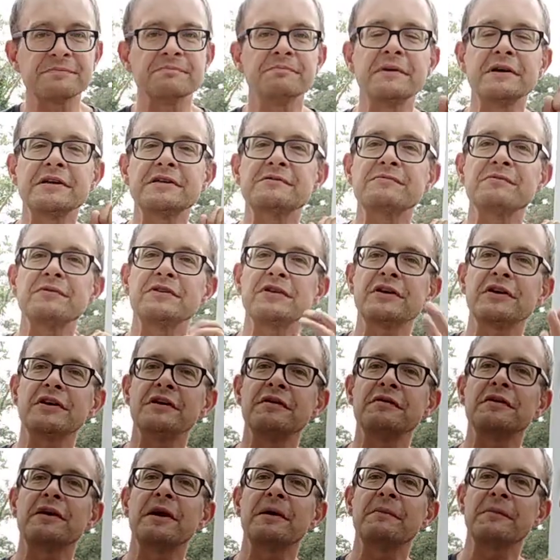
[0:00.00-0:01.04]
Mixed with the
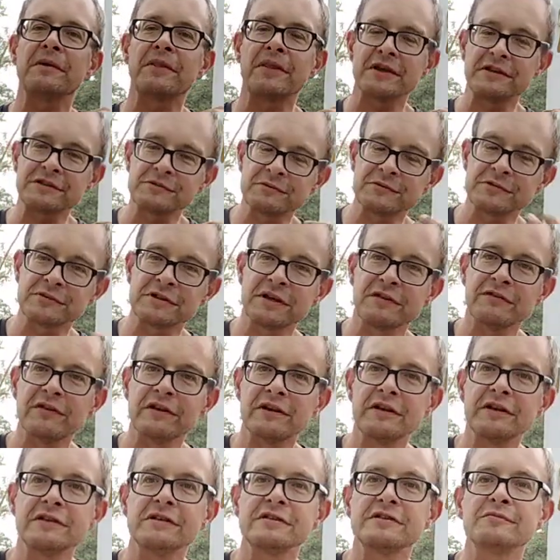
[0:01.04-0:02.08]
cucumber, that's what's giving
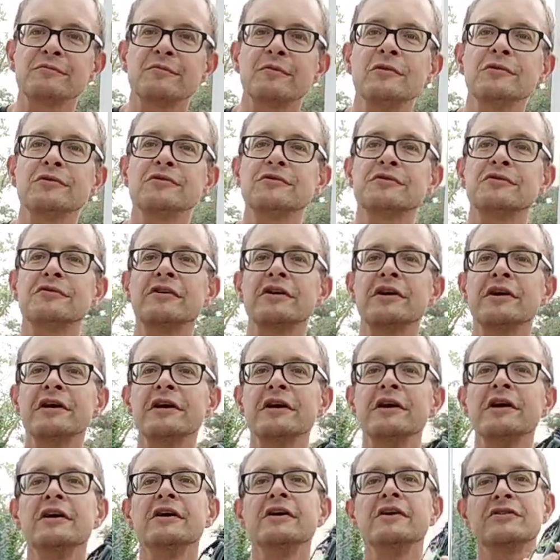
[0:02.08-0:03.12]
it this
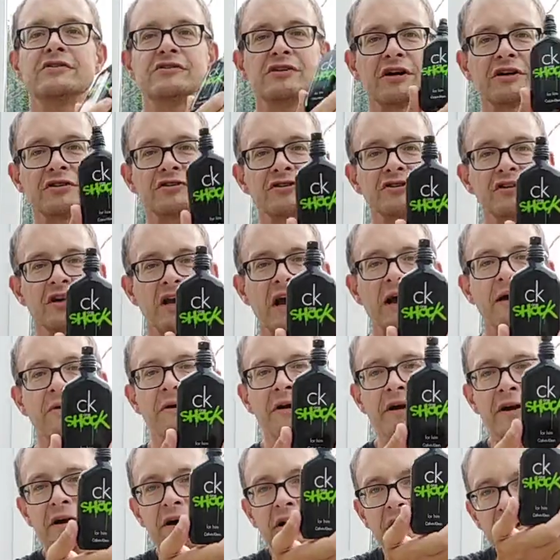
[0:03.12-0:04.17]
watery, just shower
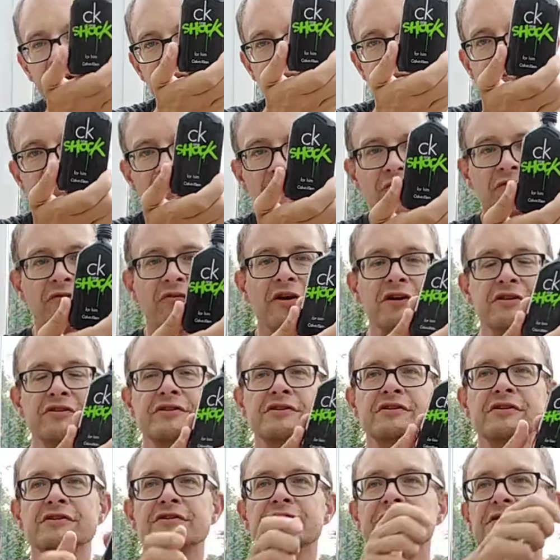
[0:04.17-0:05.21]
kind of
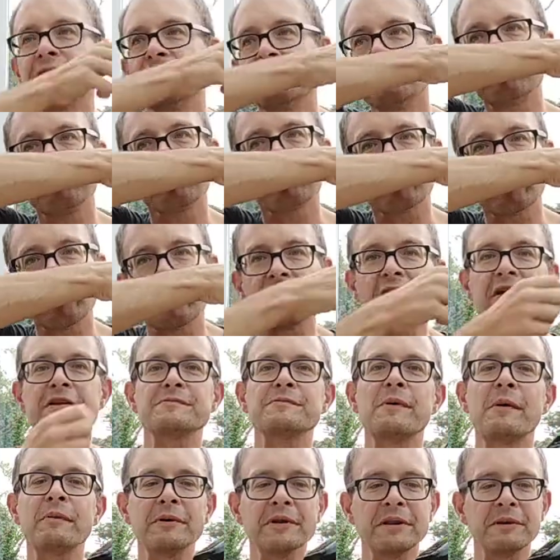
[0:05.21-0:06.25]
freshness. And that's
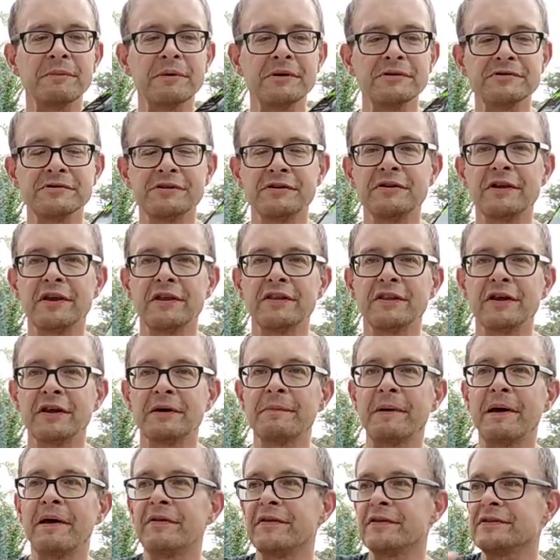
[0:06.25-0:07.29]
probably the most unique thing
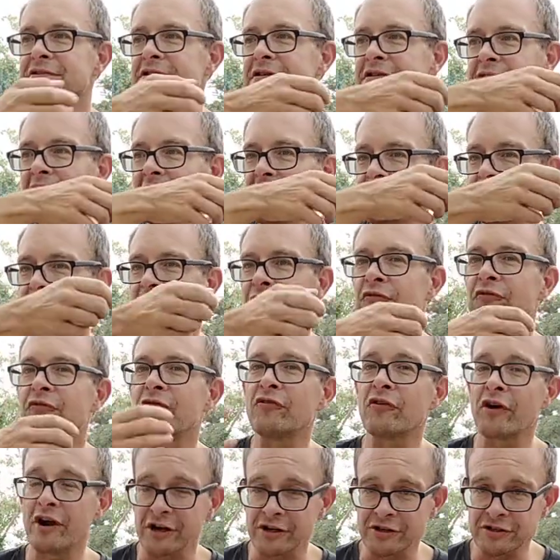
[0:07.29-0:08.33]
about this, is how
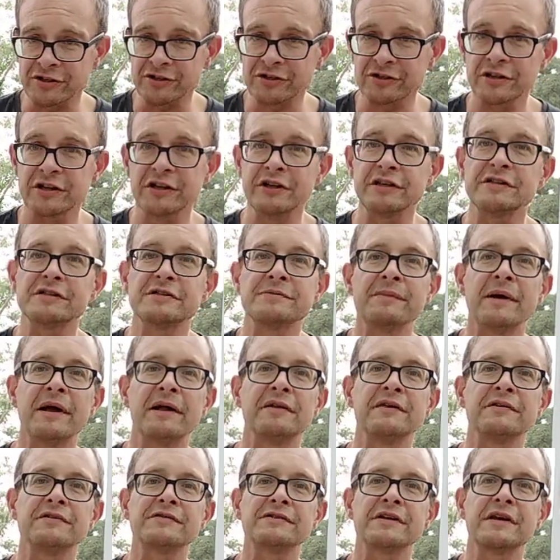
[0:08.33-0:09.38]
fresh it
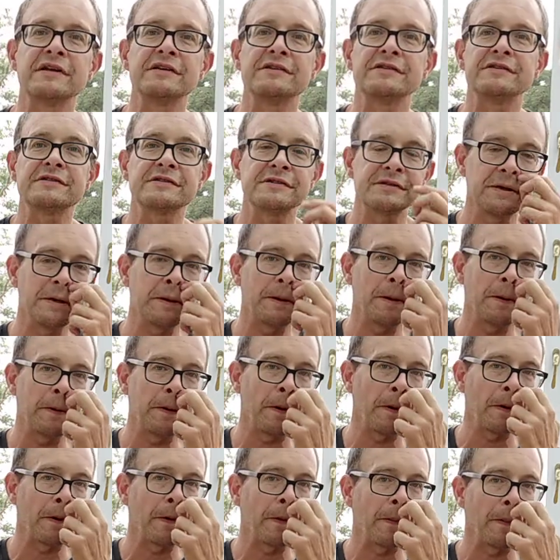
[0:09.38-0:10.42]
smells. It's, you know,
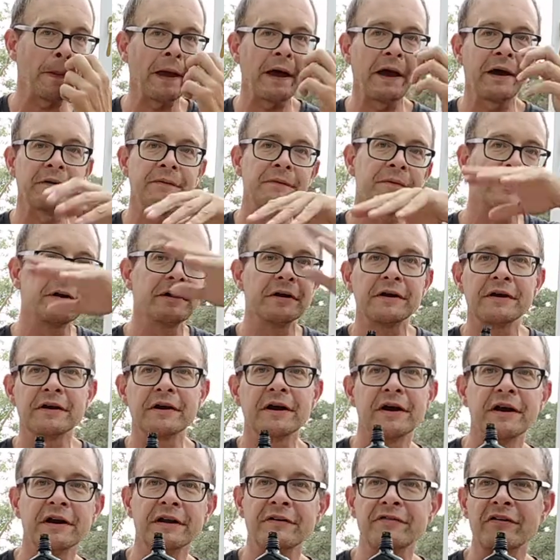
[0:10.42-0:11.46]
not got that
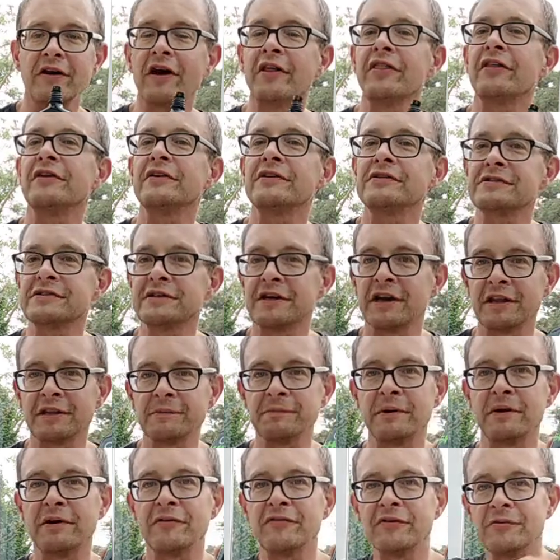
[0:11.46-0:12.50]
kind of otherness that other
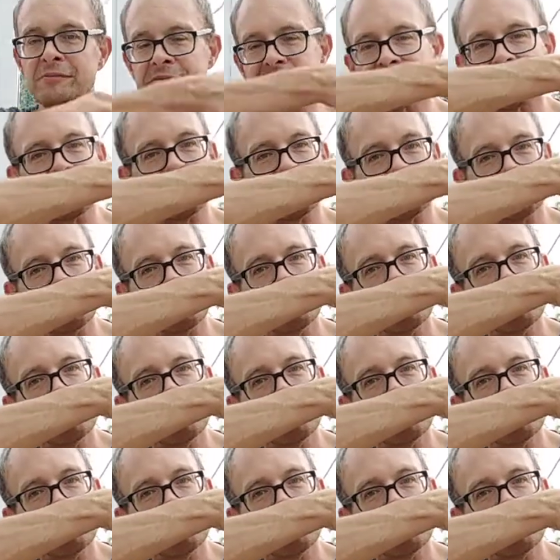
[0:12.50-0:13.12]
perfumes have.